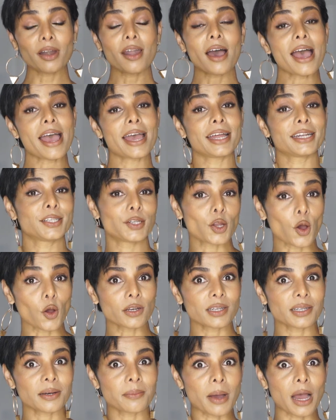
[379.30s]
I had
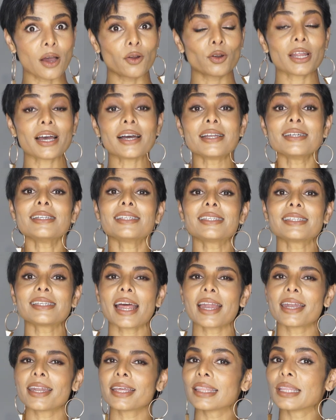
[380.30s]
talked about
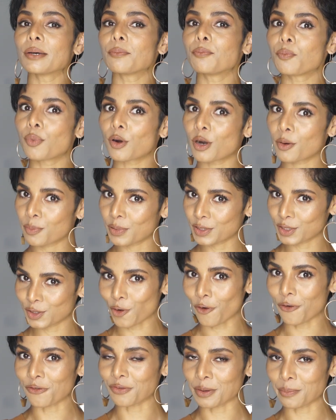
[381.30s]
understanding the purpose
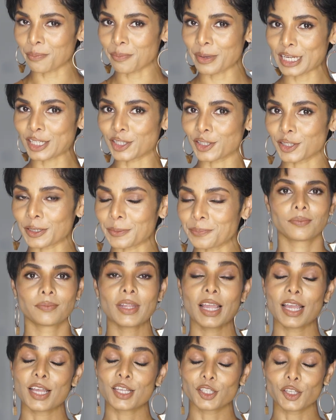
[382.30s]
of the picture.
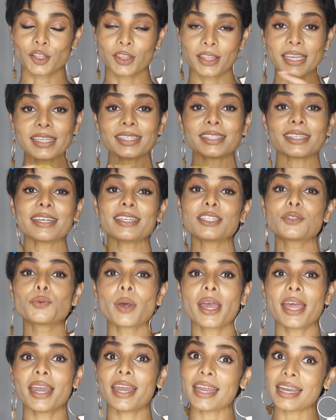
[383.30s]
So this is
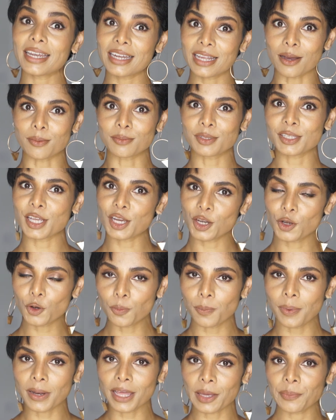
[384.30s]
where it comes into
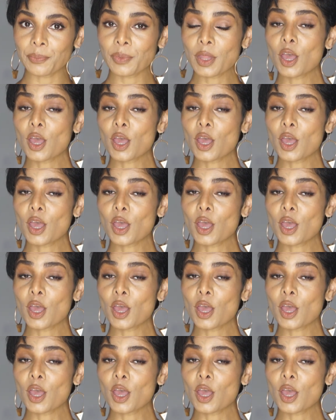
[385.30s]
play.